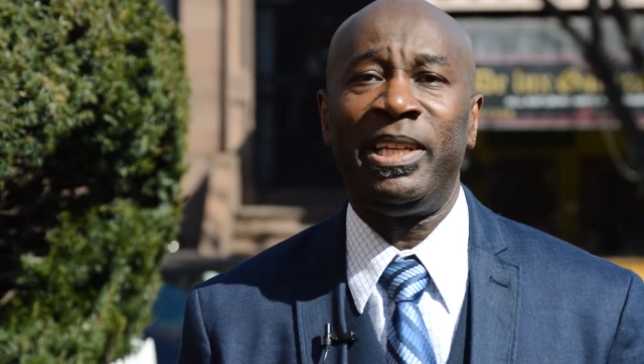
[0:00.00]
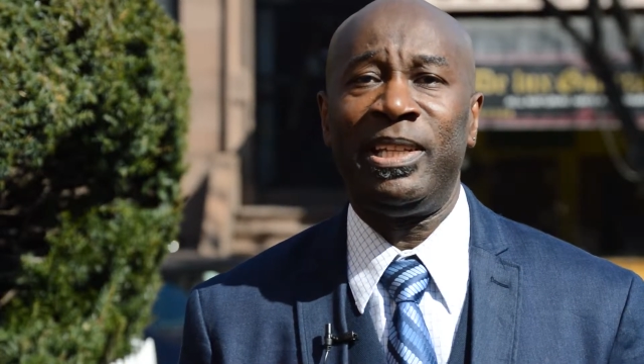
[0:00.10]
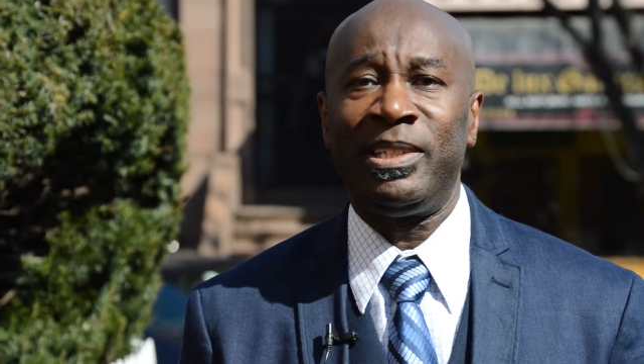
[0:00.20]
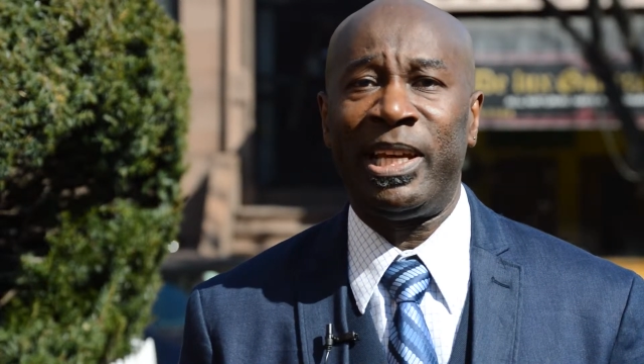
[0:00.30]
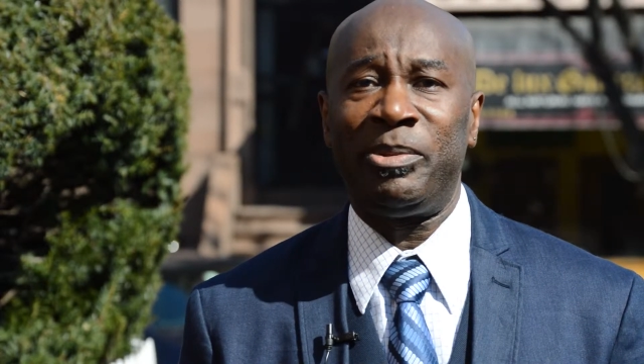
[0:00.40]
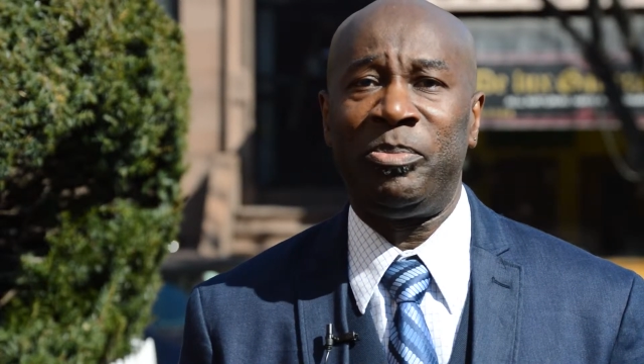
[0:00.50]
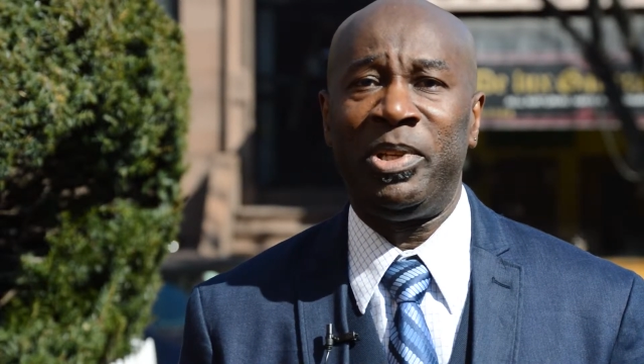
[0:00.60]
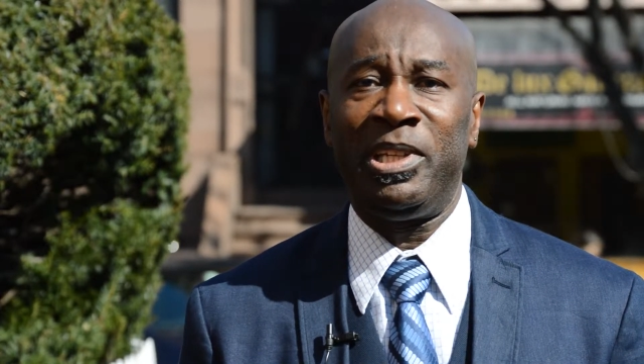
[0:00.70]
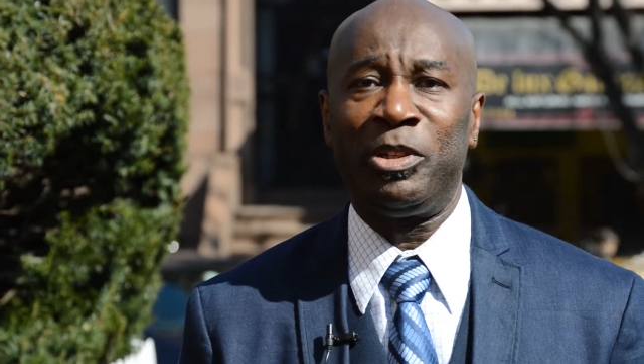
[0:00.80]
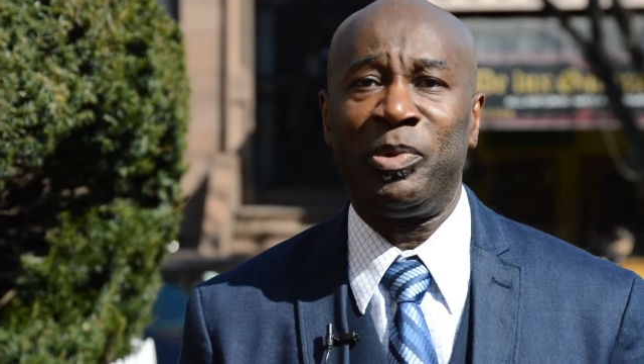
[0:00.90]
in that
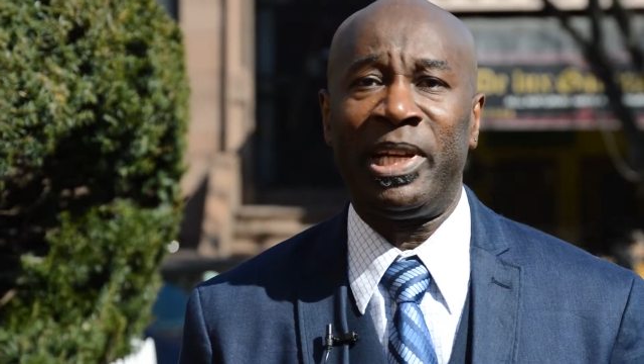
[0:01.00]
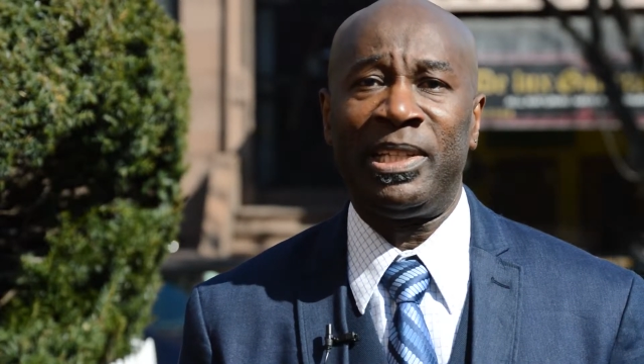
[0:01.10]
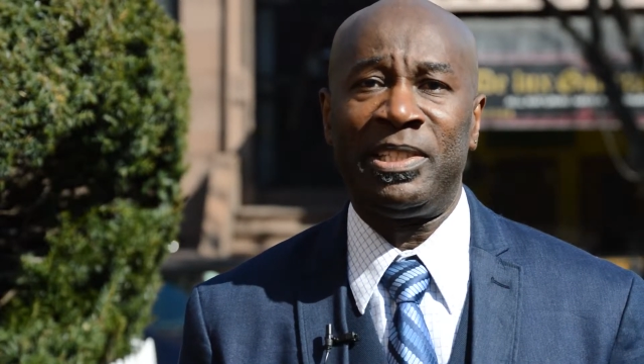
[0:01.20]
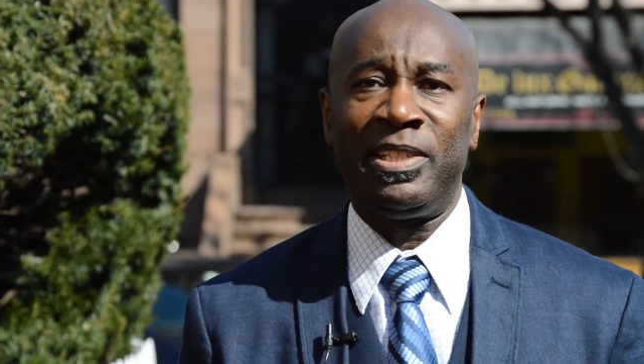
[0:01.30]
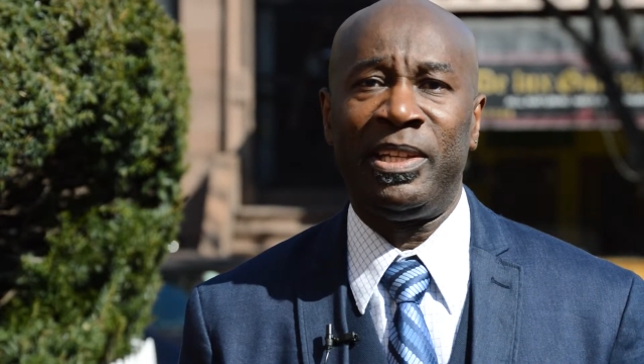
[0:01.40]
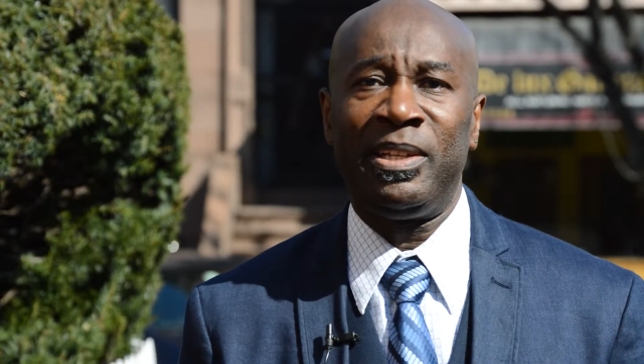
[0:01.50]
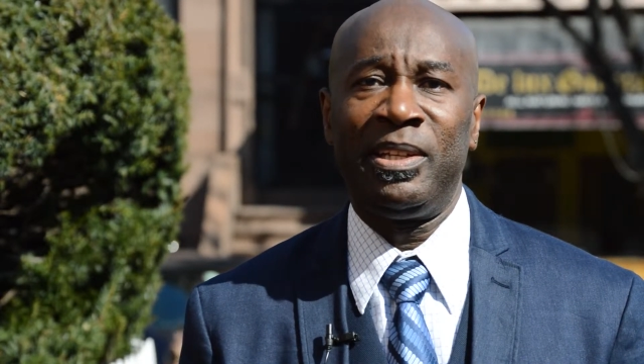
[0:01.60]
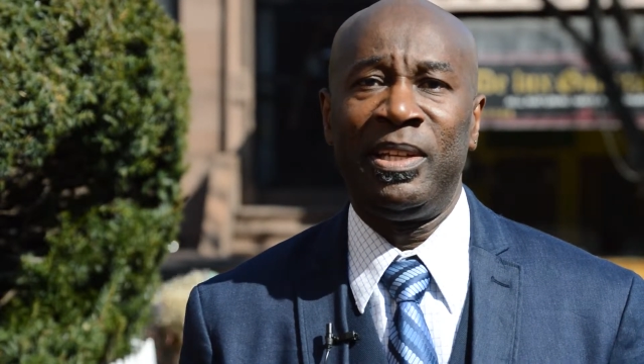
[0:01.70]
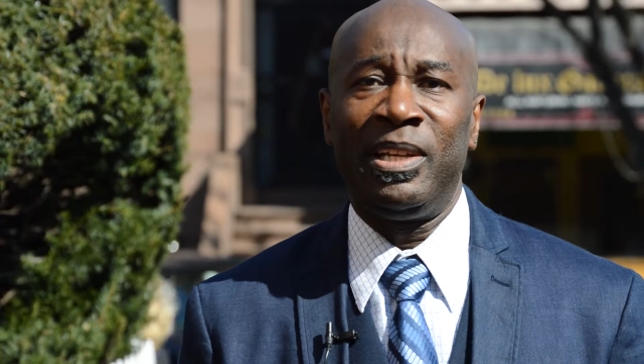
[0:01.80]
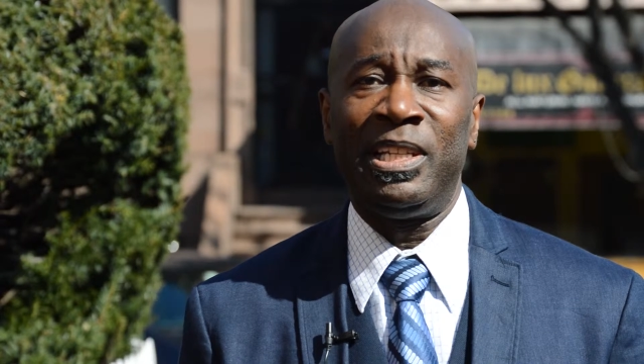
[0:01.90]
being a reality.
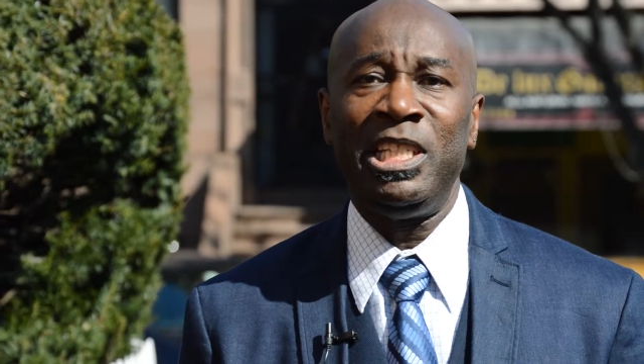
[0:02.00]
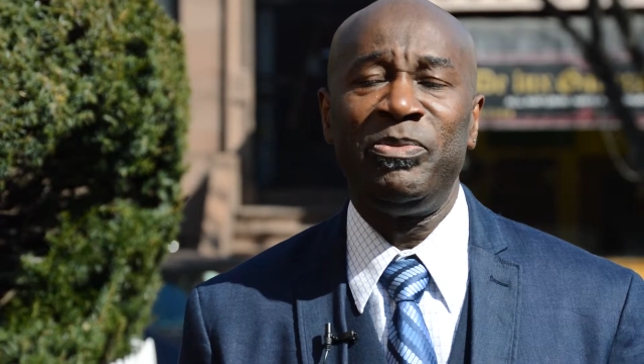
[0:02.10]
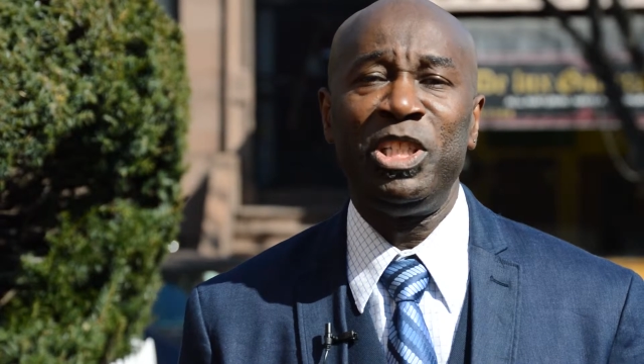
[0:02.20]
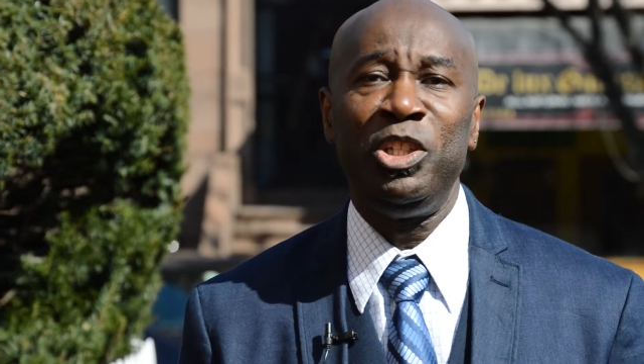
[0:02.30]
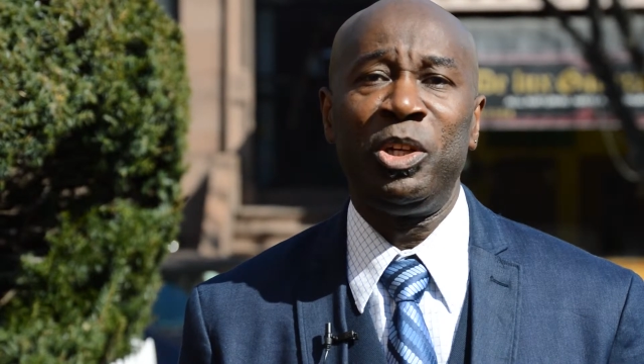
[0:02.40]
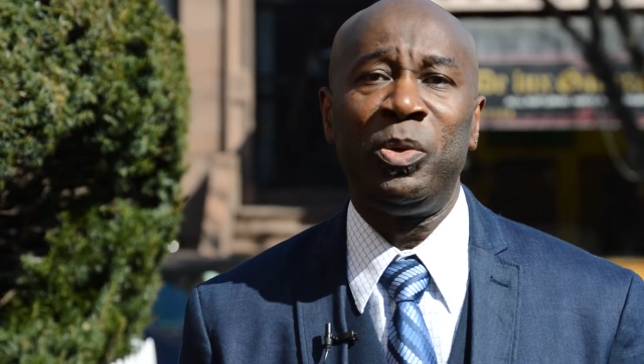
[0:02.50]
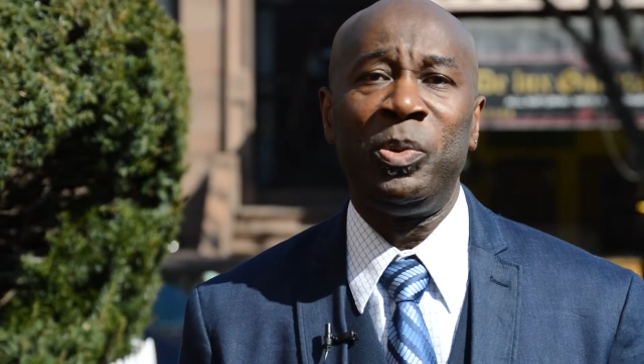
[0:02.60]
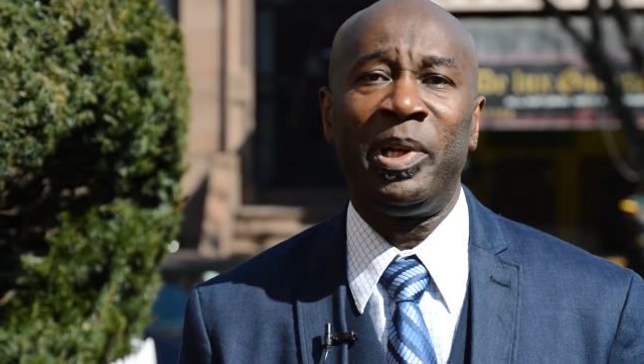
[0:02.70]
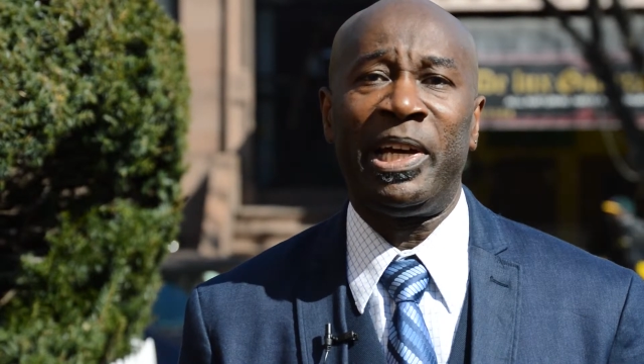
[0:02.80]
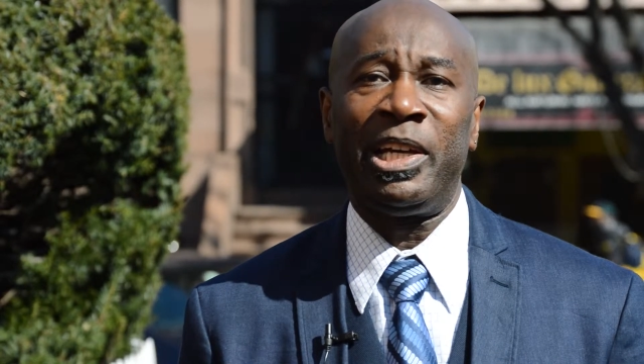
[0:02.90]
And even your
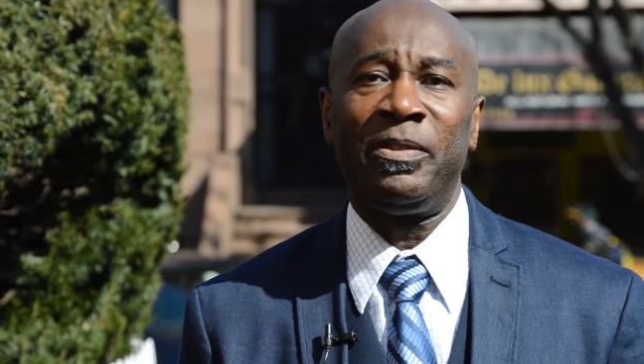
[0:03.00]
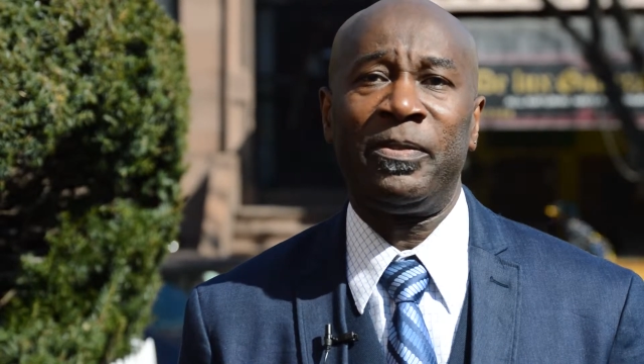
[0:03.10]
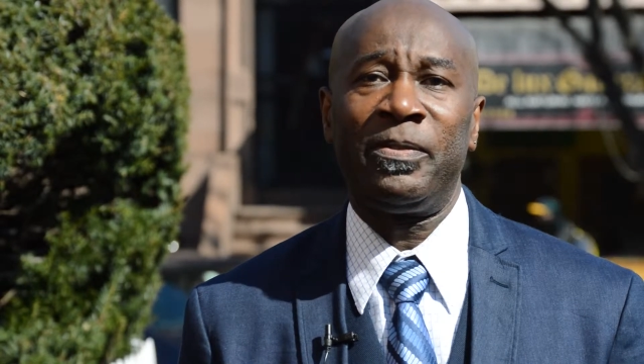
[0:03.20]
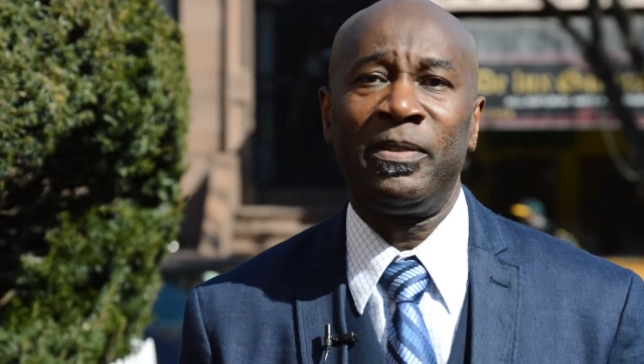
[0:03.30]
own life.